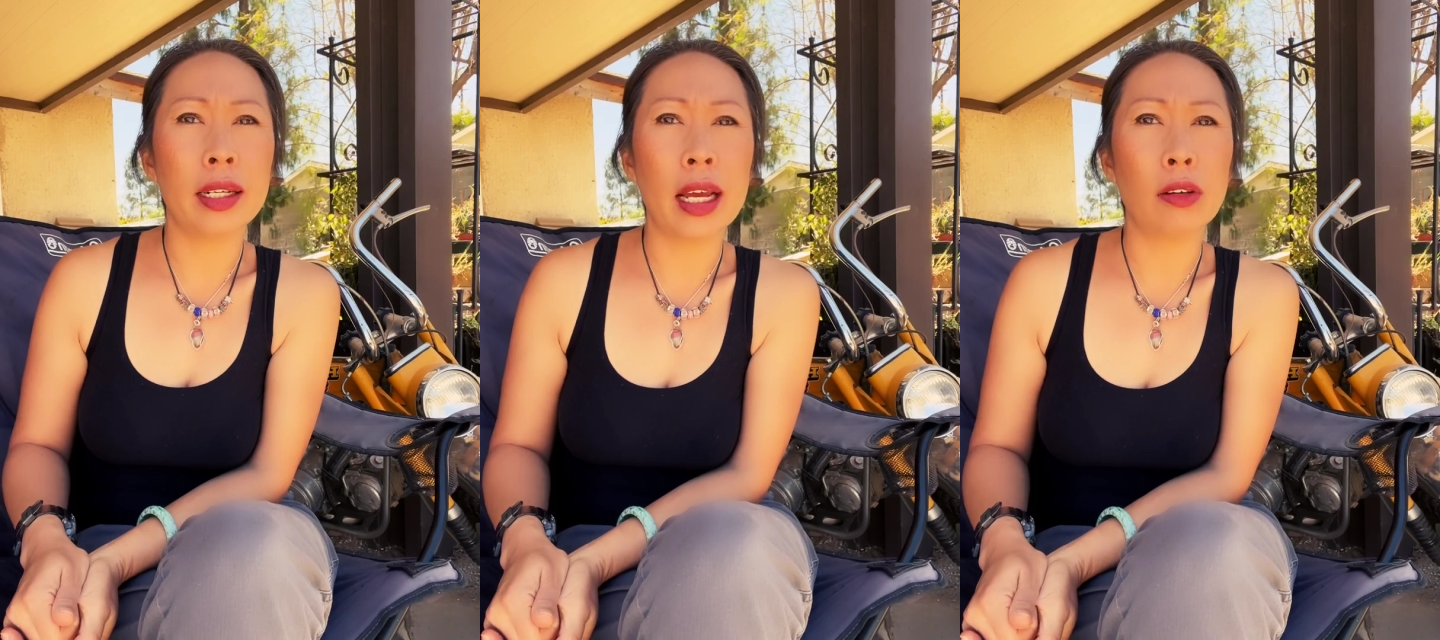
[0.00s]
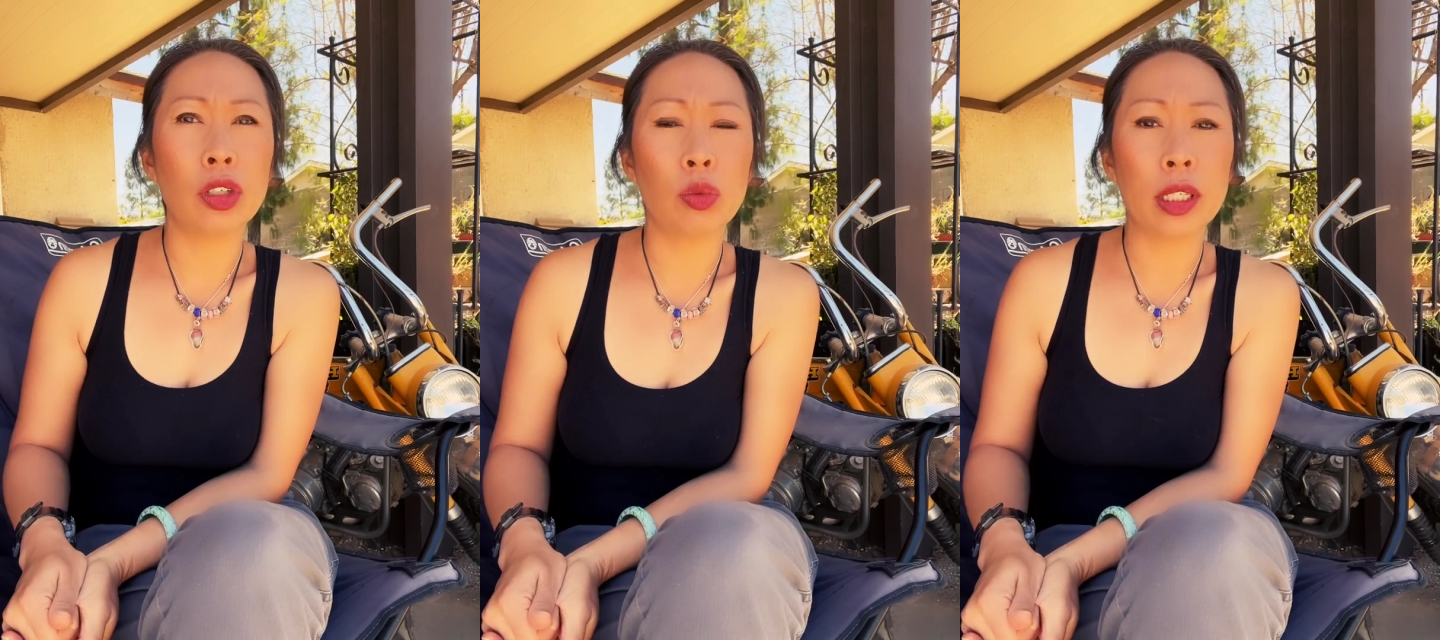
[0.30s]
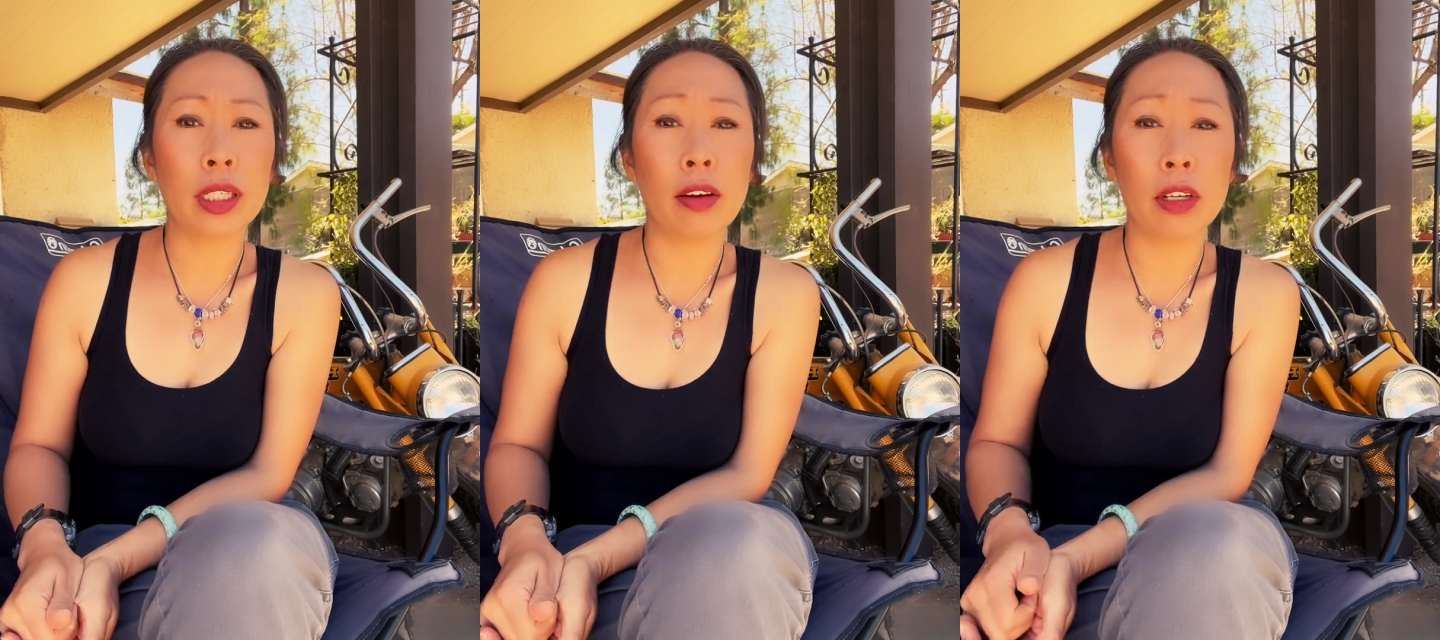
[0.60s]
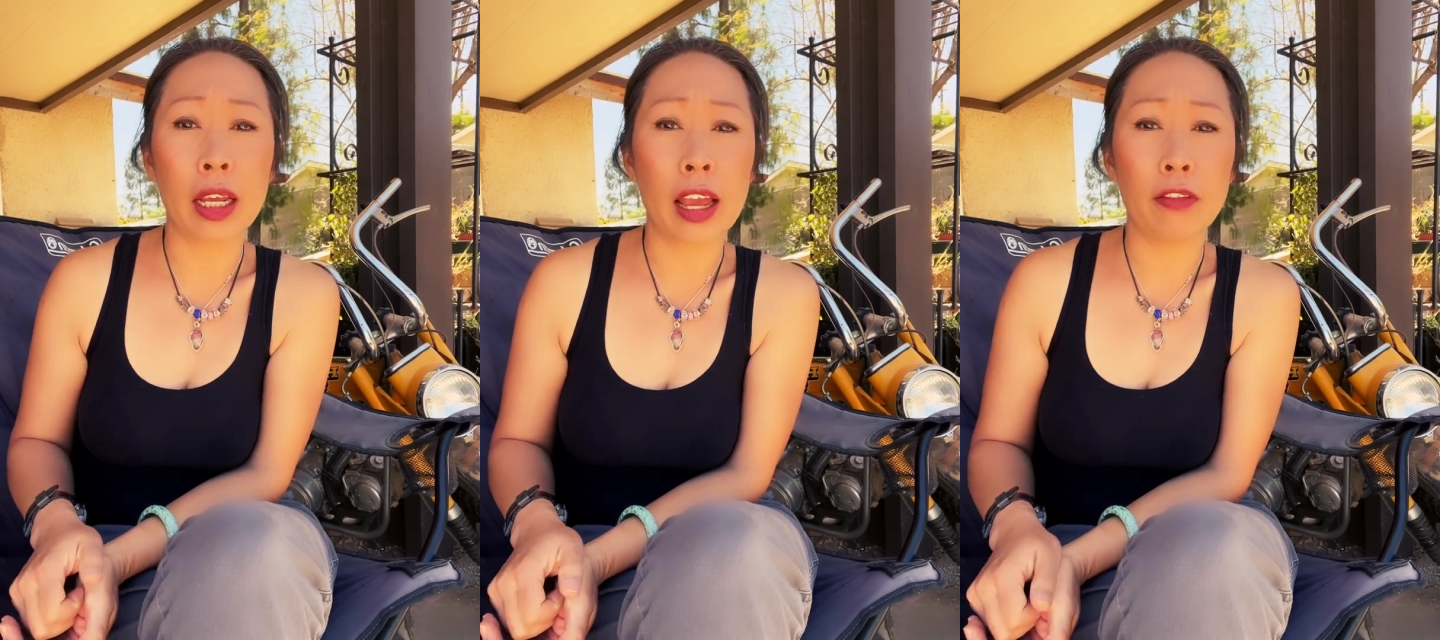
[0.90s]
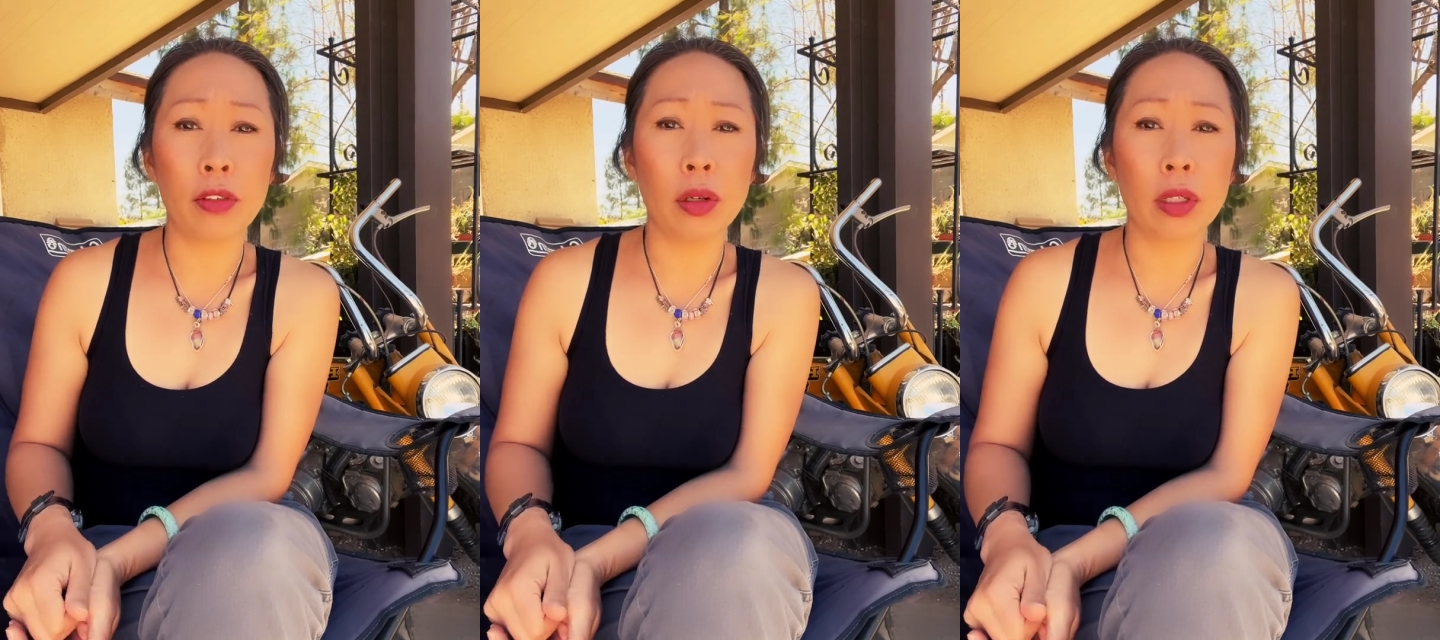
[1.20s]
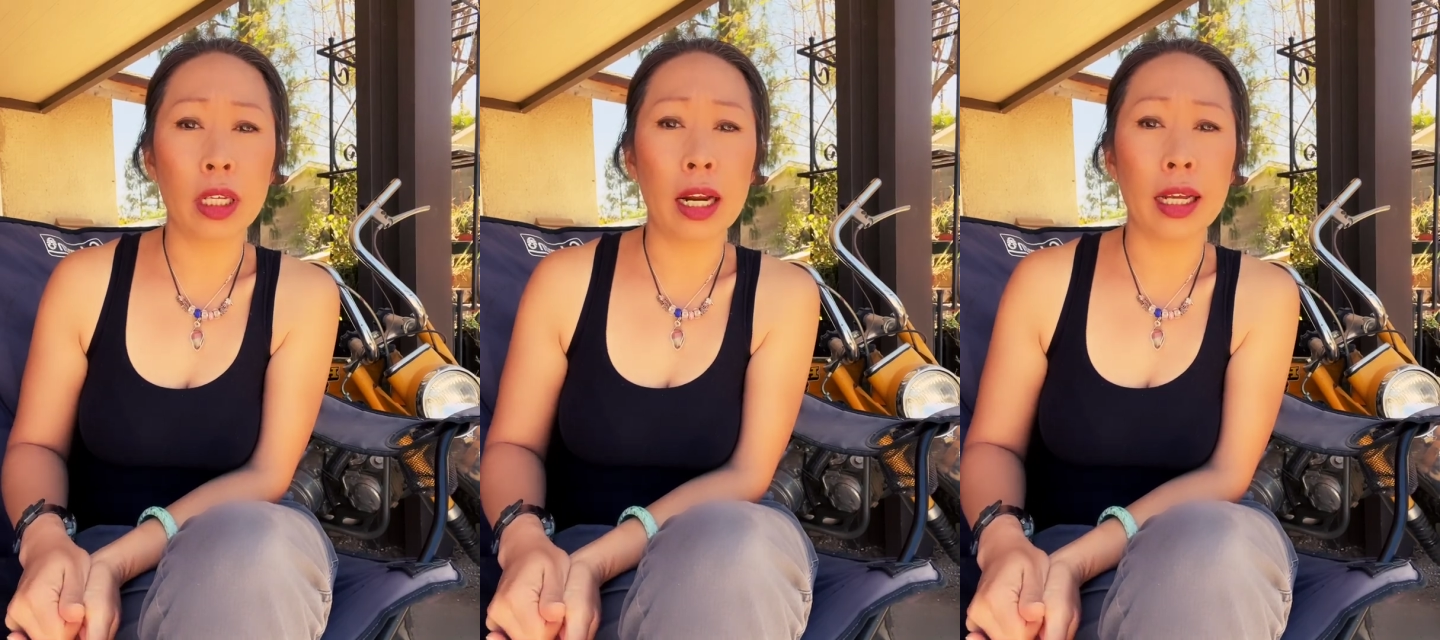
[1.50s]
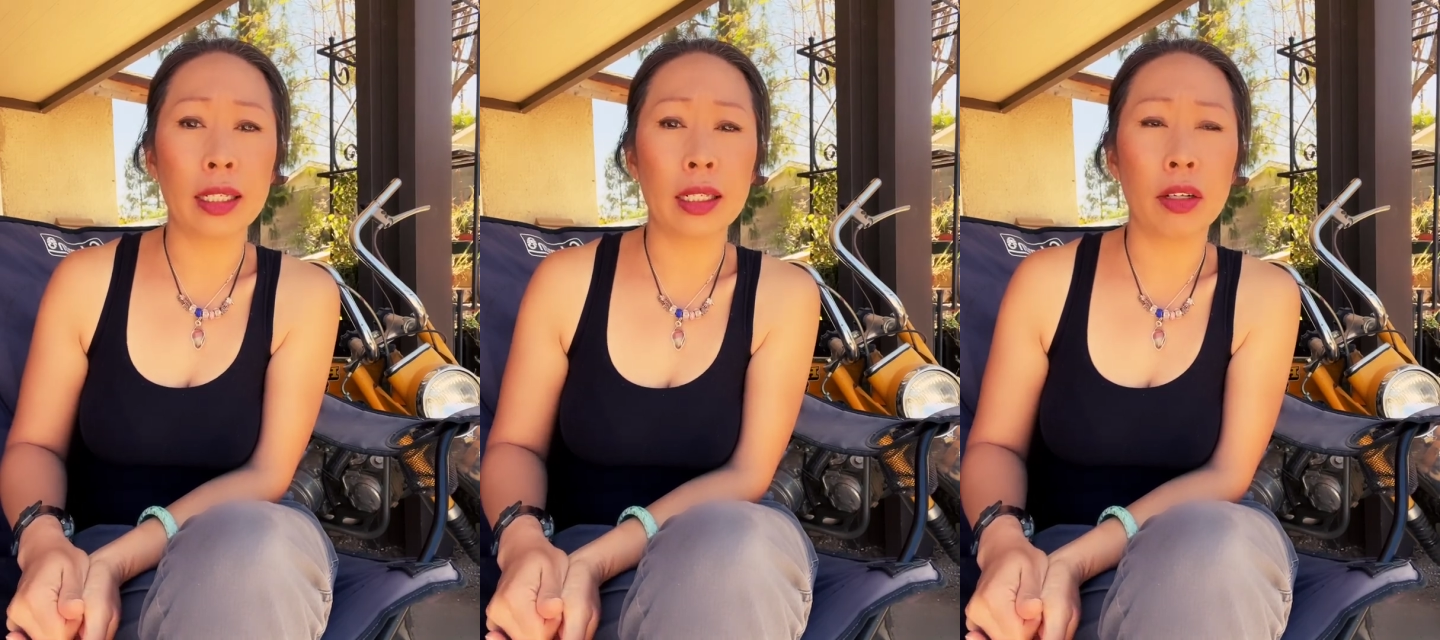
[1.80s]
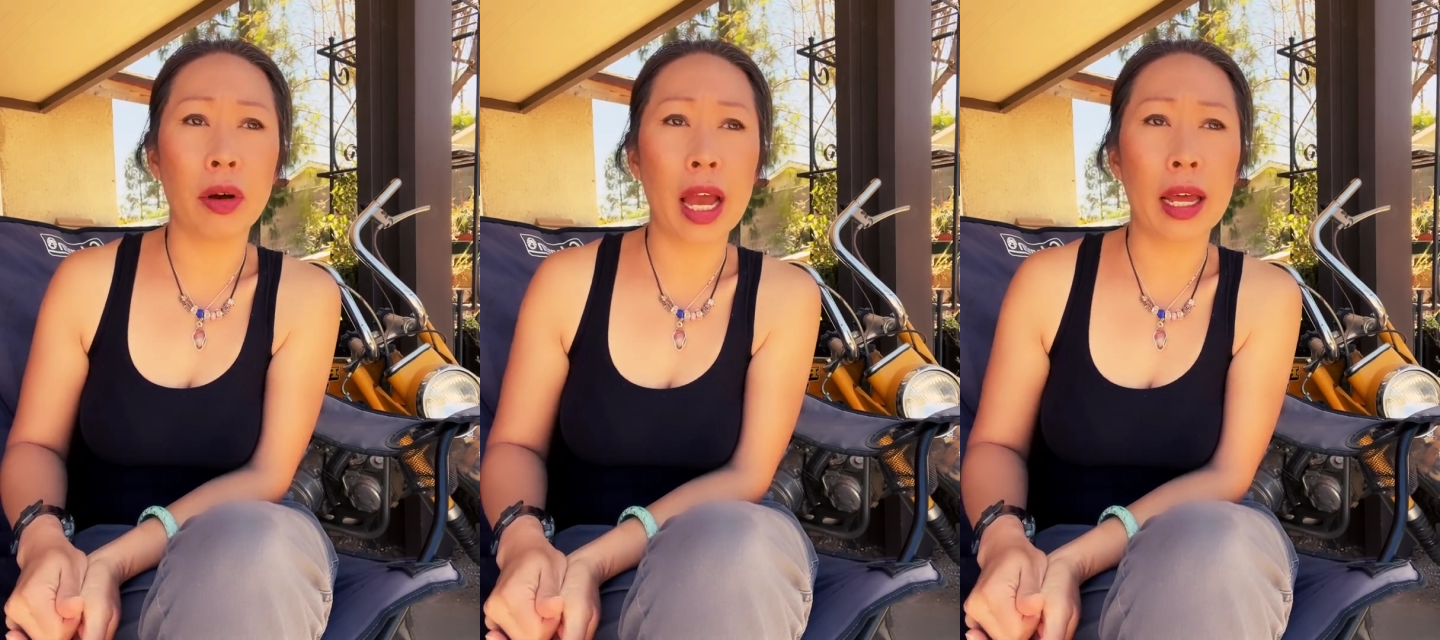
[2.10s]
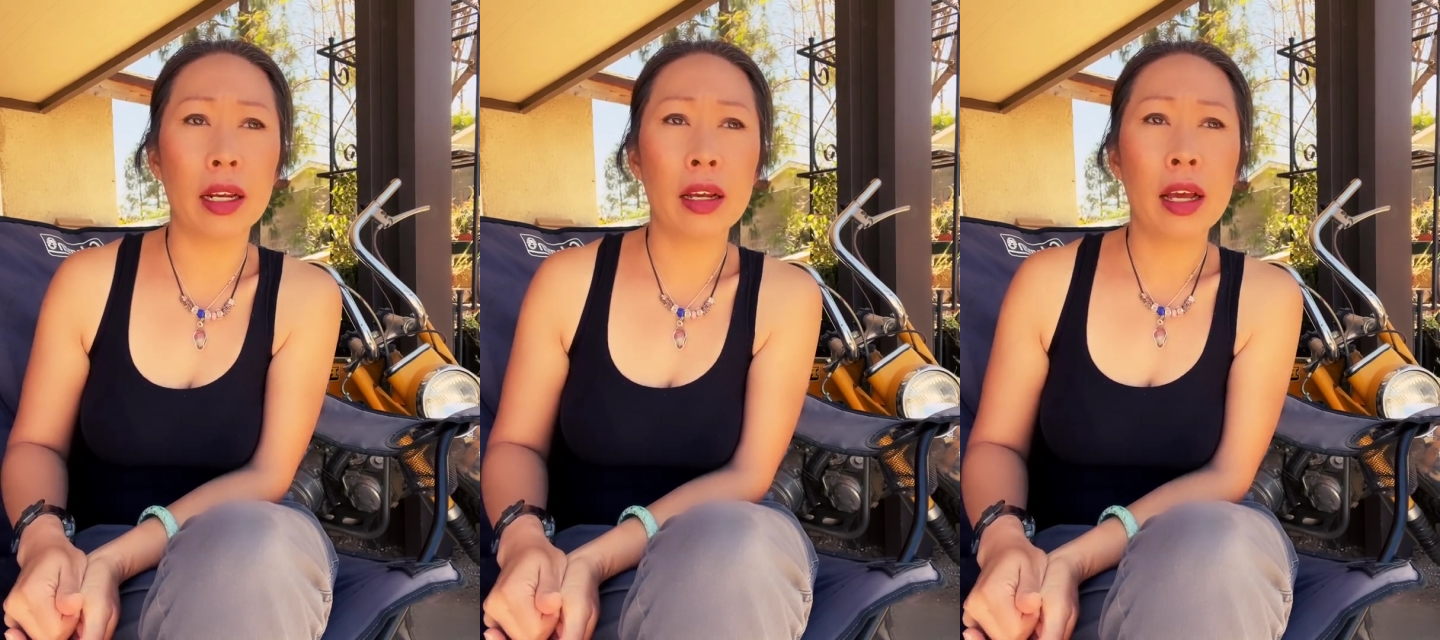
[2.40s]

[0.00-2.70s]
down to was 78 volts, and I still had,